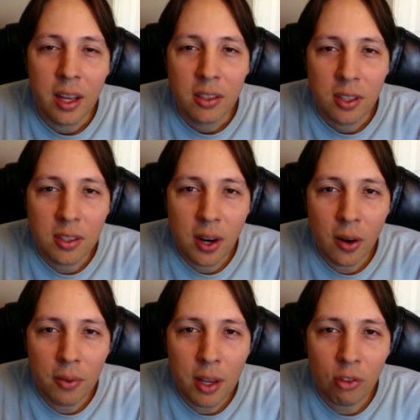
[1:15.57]
to
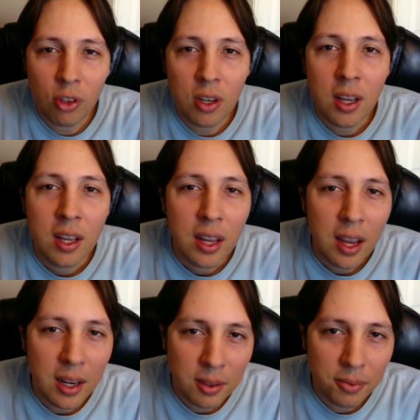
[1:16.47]
derivation
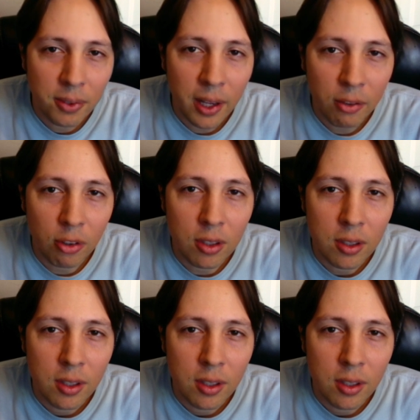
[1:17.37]
and inflection.